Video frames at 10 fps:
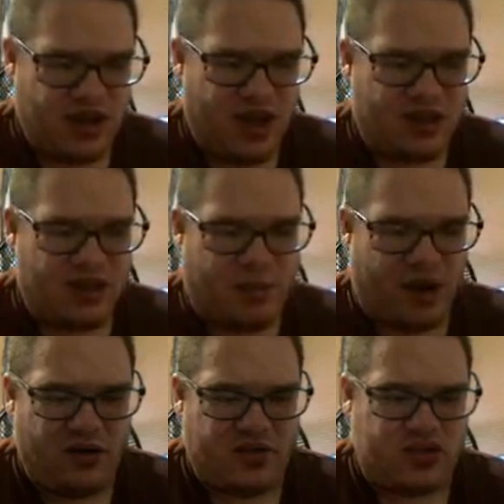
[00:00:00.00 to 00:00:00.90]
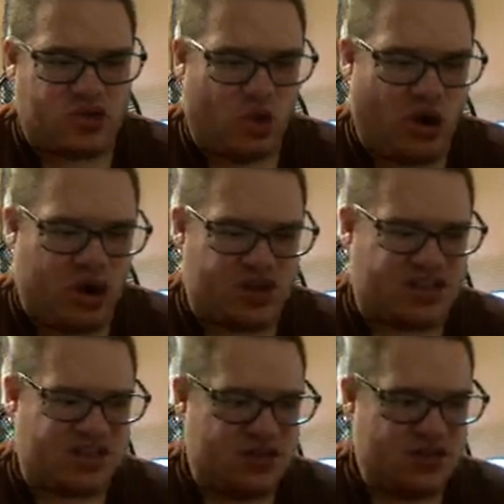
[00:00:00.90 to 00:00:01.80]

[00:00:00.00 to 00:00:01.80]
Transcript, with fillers: yeah, the part of the drawers?